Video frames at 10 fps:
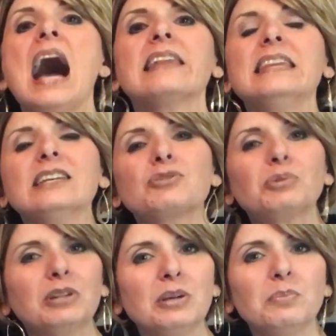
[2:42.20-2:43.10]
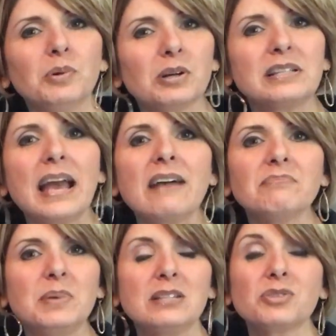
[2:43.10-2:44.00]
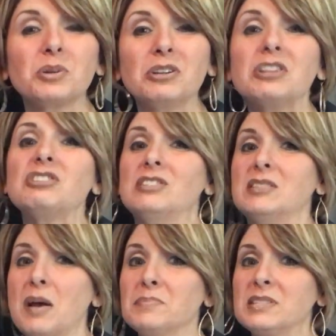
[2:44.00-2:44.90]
I think it's really important to have bins where you can just dump